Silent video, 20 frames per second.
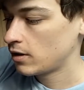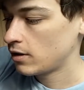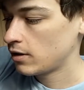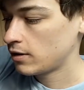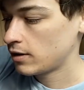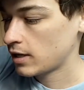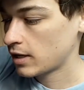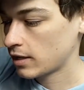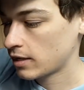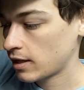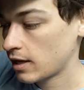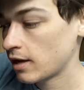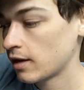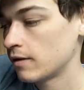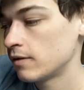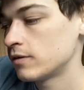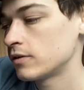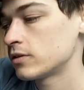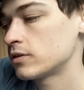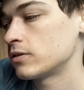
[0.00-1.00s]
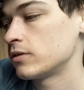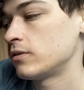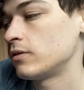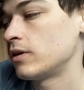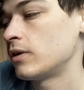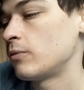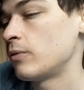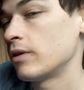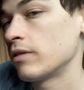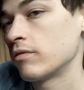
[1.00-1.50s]
like that. So I
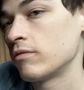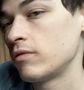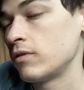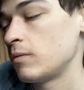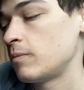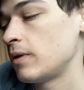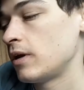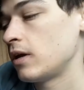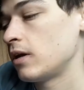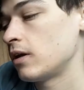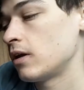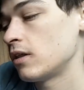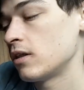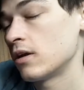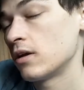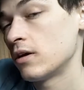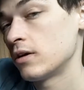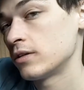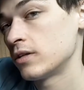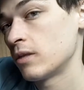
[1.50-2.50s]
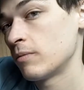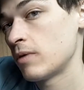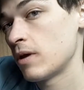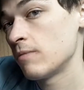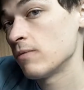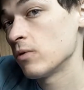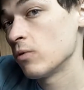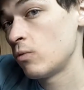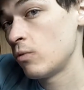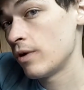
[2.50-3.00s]
went through the paint and then onto the
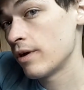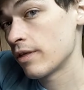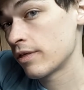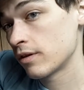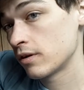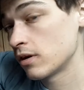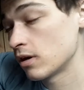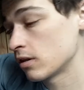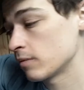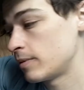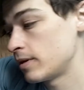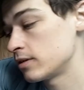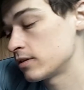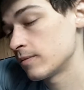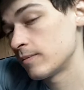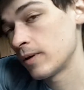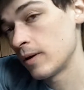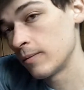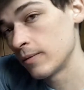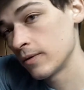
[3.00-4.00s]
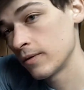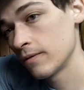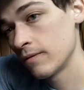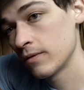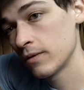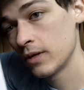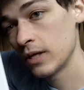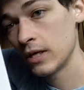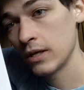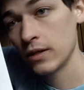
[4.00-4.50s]
paper with another piece of paper.
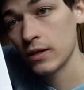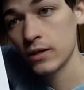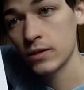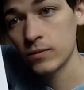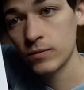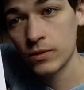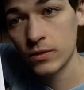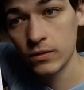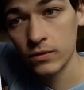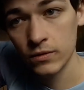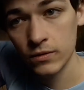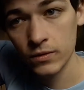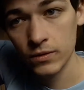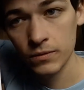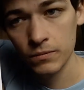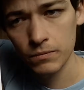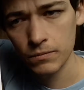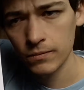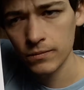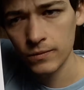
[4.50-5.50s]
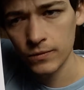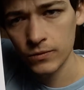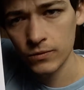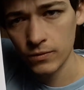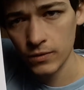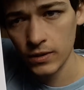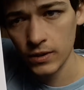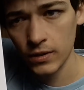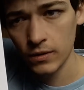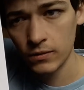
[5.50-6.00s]
And this one, it's
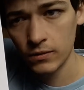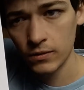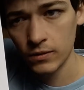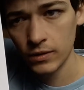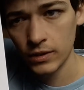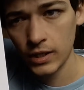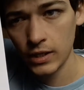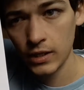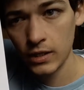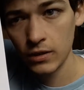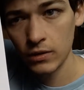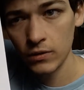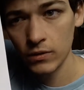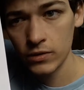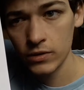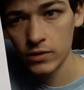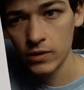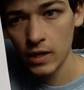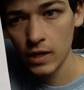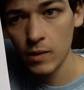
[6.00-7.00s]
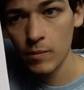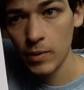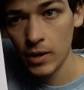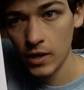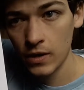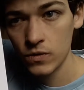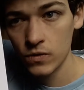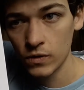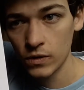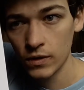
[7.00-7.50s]
really cool. It looks like a
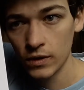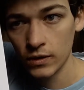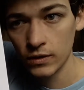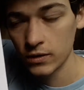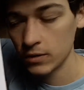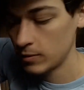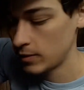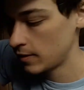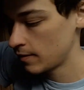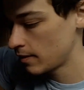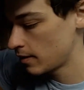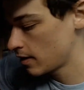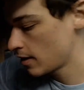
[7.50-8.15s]
pen drawing to me.